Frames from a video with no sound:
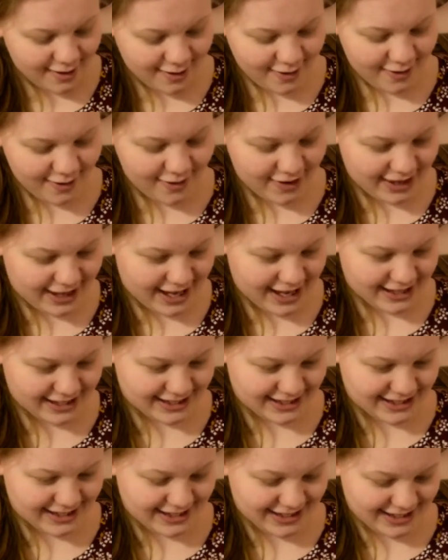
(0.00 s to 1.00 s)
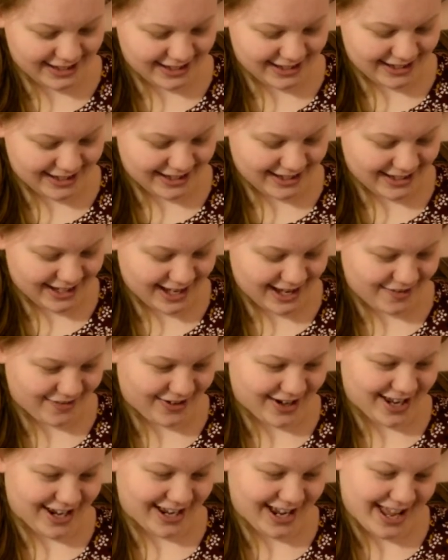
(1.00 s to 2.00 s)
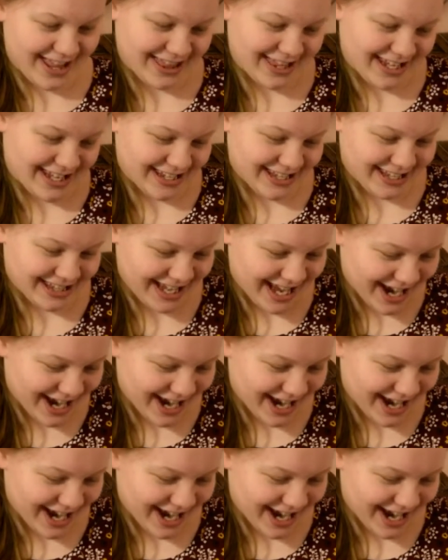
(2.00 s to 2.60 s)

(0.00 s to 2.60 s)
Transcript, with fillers: Oh, yes. I forgot I got these.